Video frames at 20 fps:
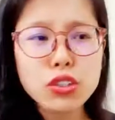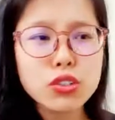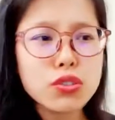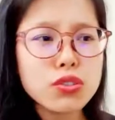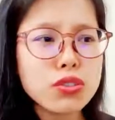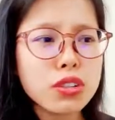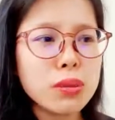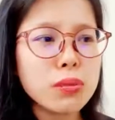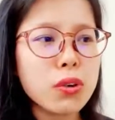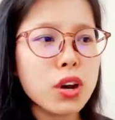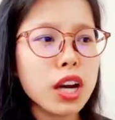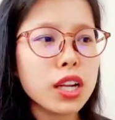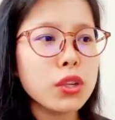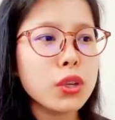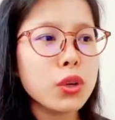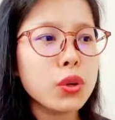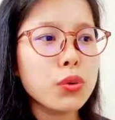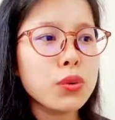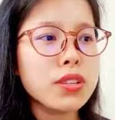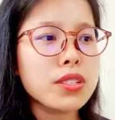to someone
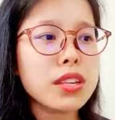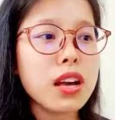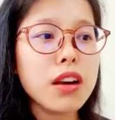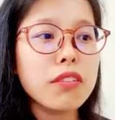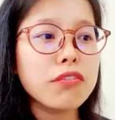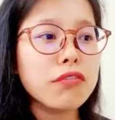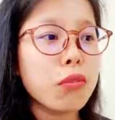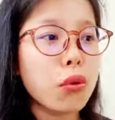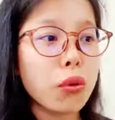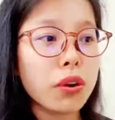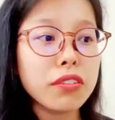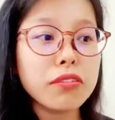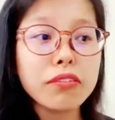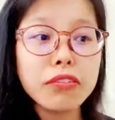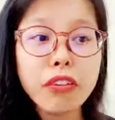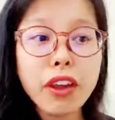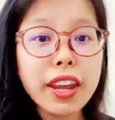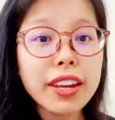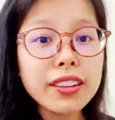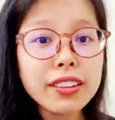who is a foreign
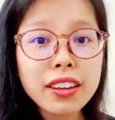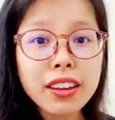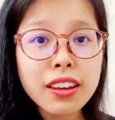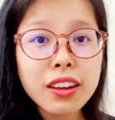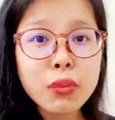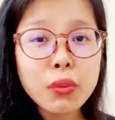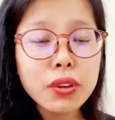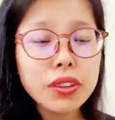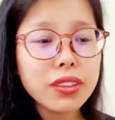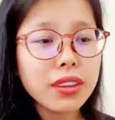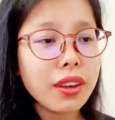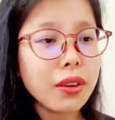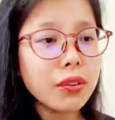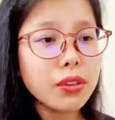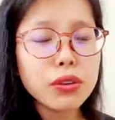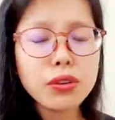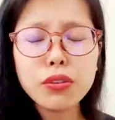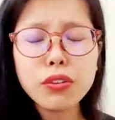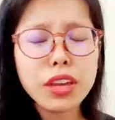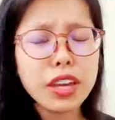friend with you,
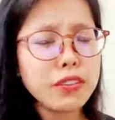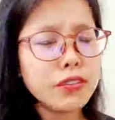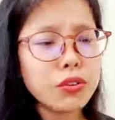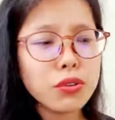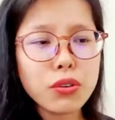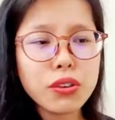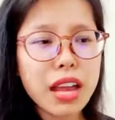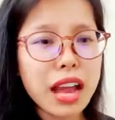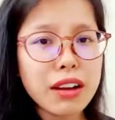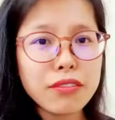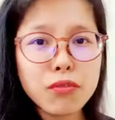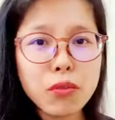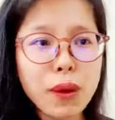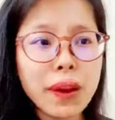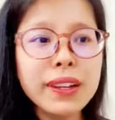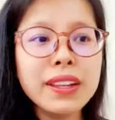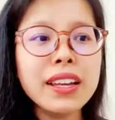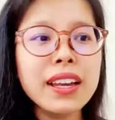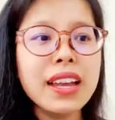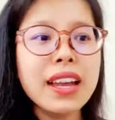if you don't have
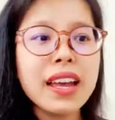one,